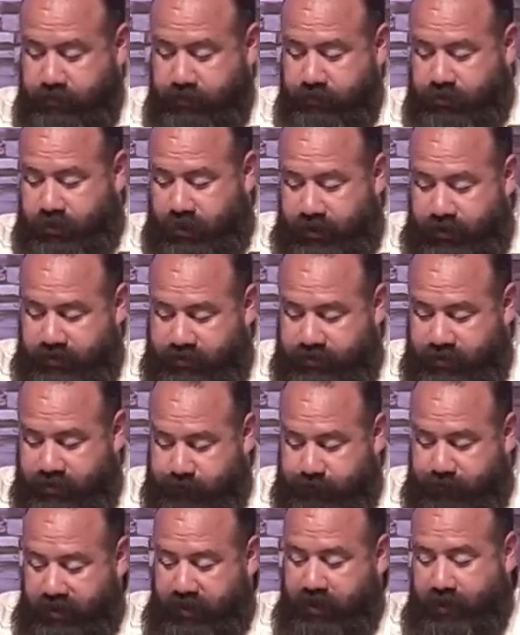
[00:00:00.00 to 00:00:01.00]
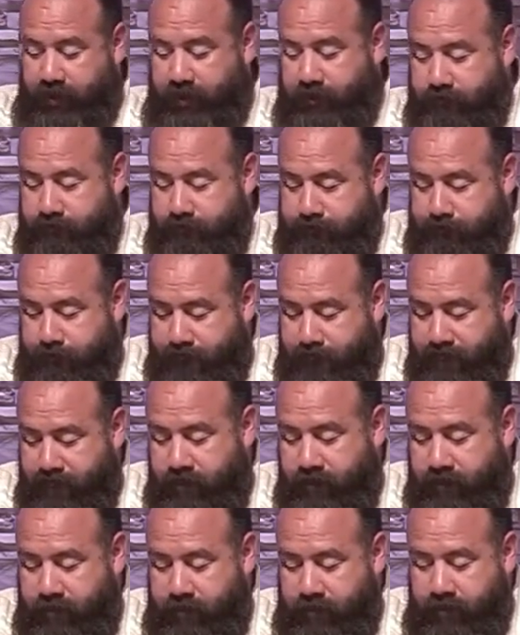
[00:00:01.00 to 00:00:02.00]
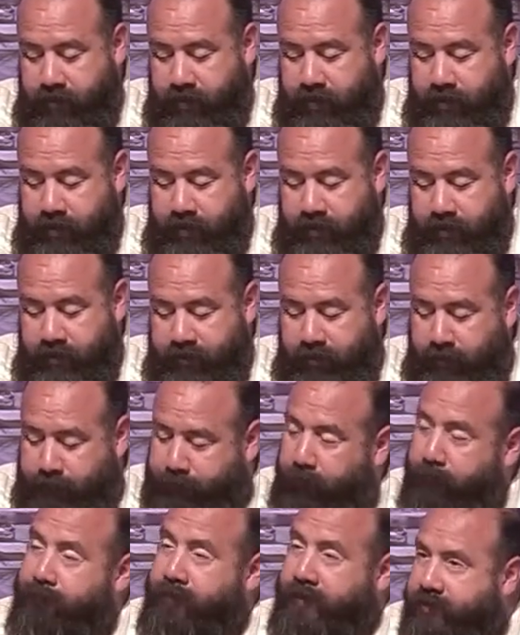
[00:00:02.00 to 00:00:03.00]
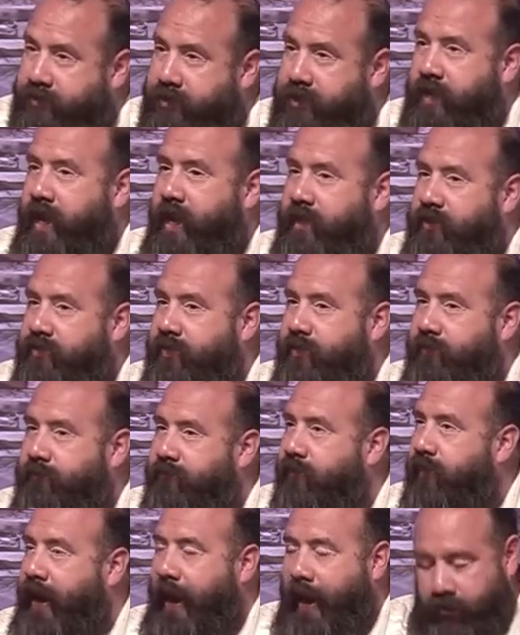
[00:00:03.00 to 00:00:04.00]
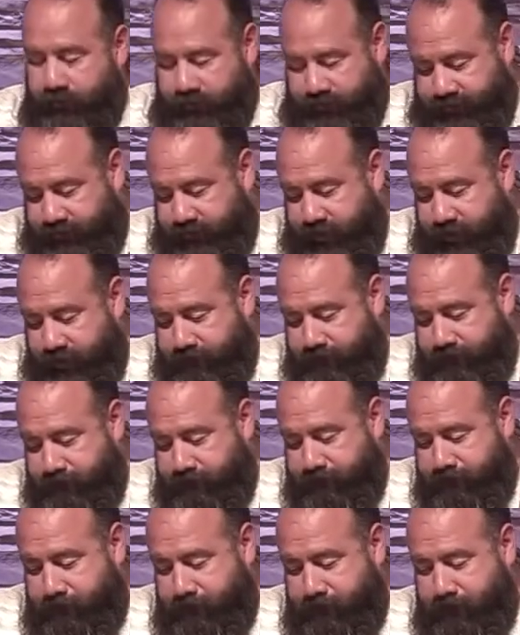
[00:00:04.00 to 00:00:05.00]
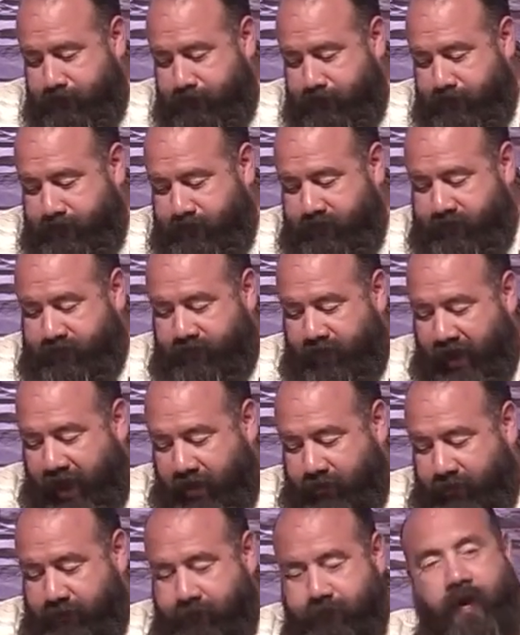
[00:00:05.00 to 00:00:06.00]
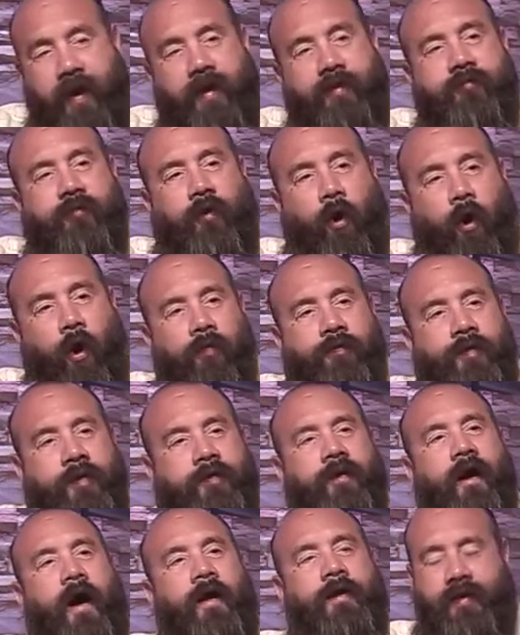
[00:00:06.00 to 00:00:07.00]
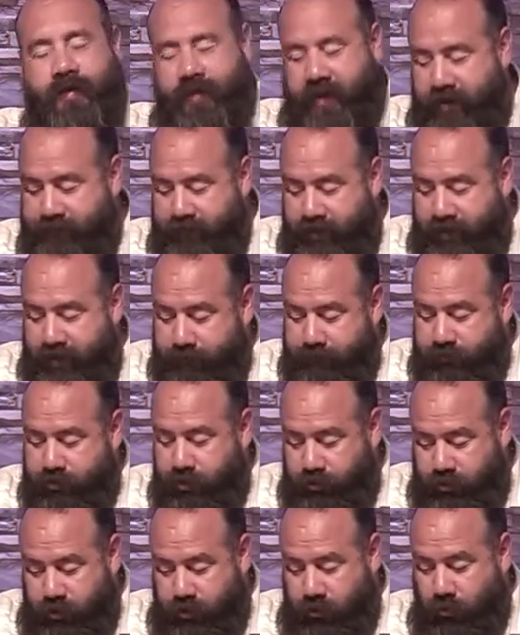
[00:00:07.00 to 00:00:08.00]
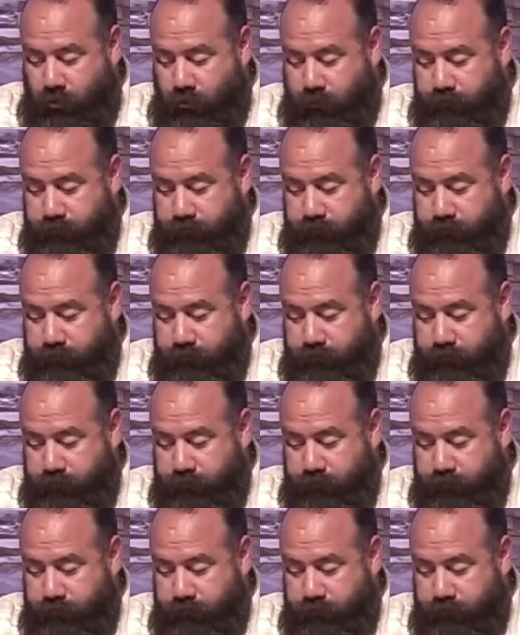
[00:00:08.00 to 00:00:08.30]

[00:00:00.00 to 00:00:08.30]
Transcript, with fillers: Jesus being the propitiation for our sin the sacrifice, all that God had given him to do,